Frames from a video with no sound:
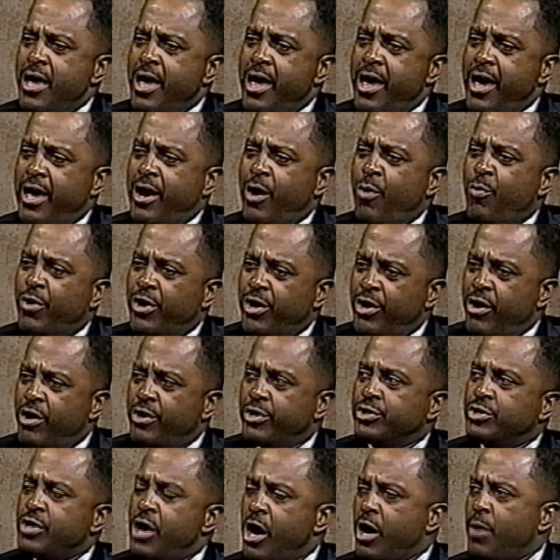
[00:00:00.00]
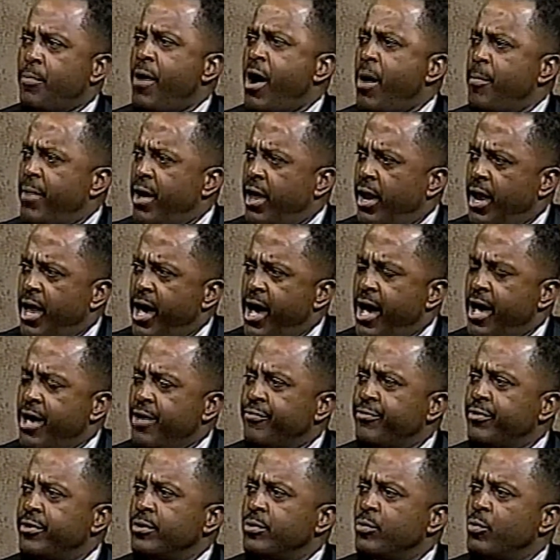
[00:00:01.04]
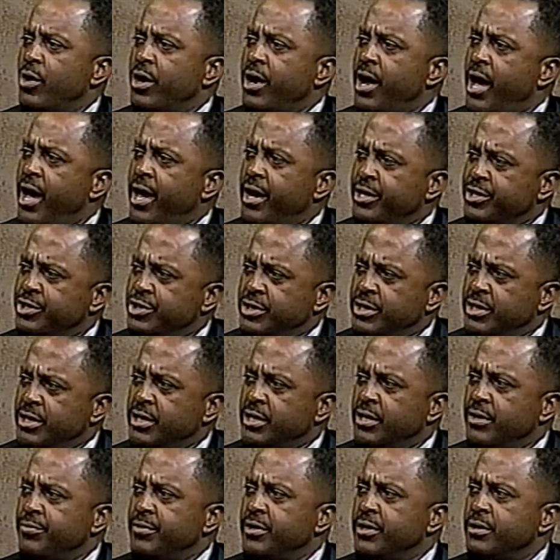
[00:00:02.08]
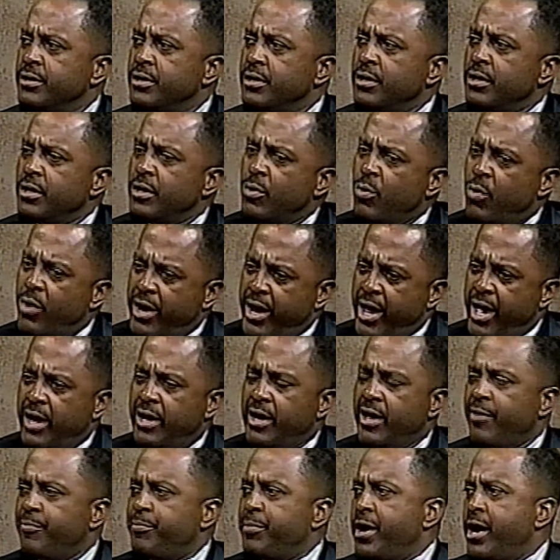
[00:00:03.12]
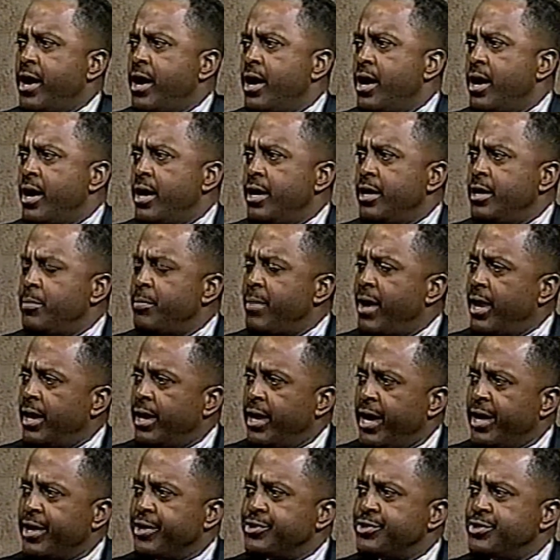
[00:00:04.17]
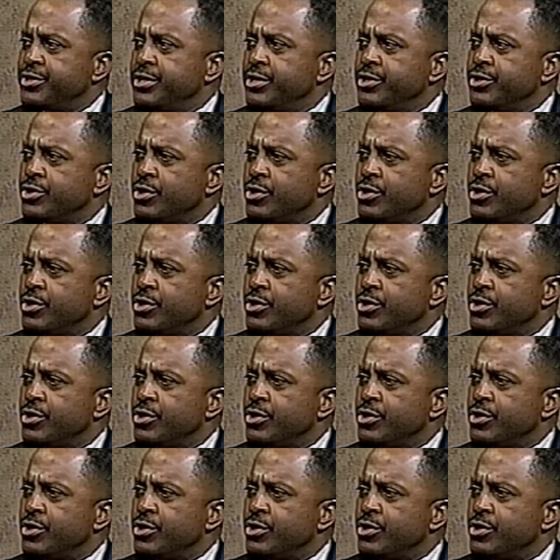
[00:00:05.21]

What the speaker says: And I went on to talk about my life and what I had achieved and what I had left behind and my legacy.